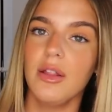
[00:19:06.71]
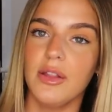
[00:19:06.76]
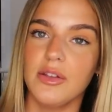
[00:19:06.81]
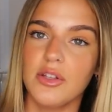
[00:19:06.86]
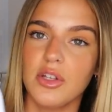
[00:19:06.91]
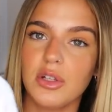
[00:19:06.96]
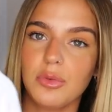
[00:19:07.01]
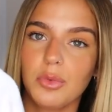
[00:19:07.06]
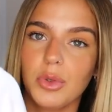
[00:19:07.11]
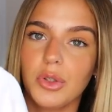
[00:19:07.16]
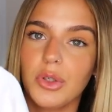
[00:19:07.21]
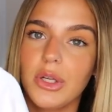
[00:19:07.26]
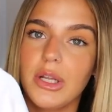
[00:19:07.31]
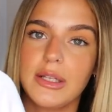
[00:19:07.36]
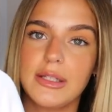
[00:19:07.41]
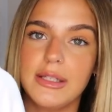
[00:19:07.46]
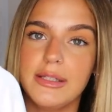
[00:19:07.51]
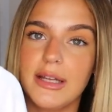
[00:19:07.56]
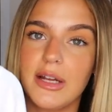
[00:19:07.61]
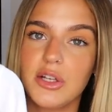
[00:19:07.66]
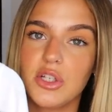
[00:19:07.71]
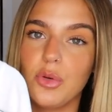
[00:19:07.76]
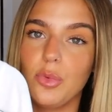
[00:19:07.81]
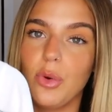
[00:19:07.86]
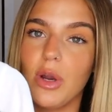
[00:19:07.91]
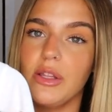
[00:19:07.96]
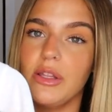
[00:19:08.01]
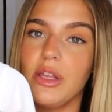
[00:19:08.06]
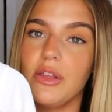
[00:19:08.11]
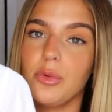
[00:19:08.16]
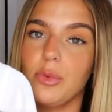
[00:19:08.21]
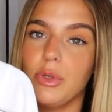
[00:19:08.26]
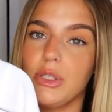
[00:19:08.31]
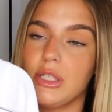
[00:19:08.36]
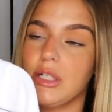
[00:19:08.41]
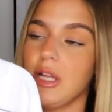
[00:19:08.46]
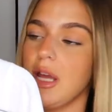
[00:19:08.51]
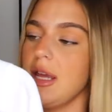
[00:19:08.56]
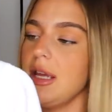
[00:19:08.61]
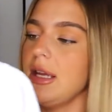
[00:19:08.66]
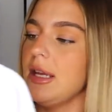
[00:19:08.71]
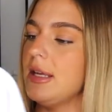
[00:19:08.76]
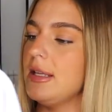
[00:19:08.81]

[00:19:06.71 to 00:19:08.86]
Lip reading: There's only one on it because he's actually wearing the other one today.